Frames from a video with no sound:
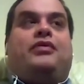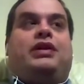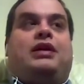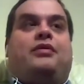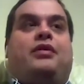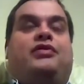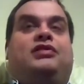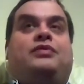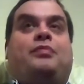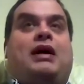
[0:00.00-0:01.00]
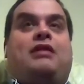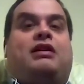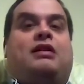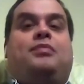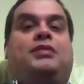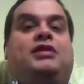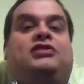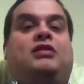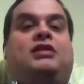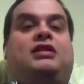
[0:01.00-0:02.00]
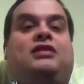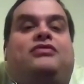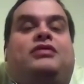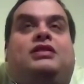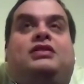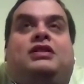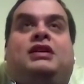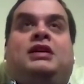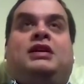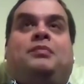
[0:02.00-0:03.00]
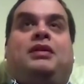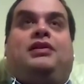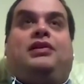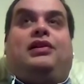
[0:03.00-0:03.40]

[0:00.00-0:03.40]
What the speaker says: Obviously the parent company is totally different, but a